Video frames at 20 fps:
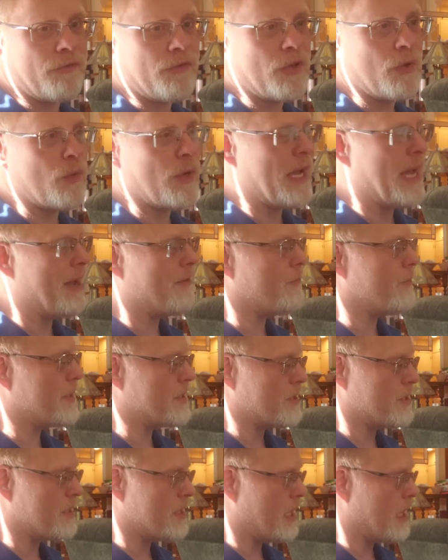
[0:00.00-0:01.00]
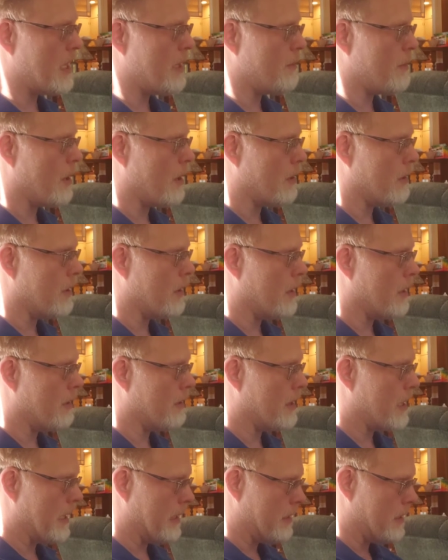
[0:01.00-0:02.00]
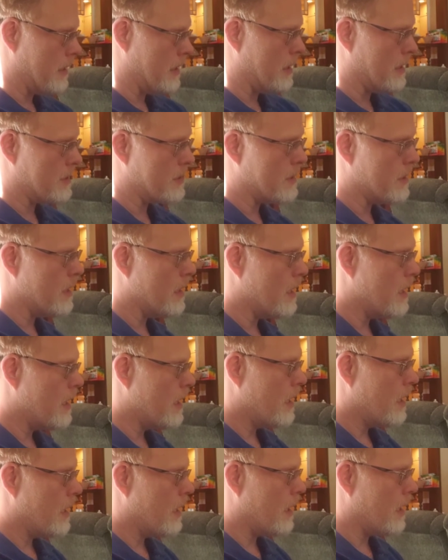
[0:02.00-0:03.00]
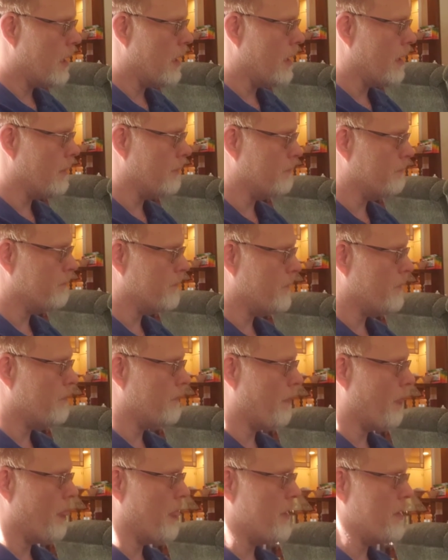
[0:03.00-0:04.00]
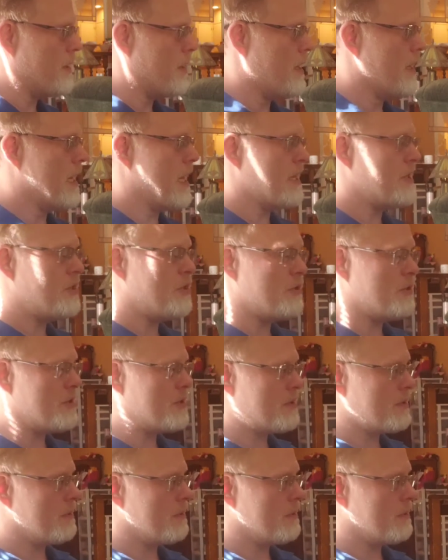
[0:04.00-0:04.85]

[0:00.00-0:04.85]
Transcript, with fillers: If you want to have them as a team all, uh, like this, um, get you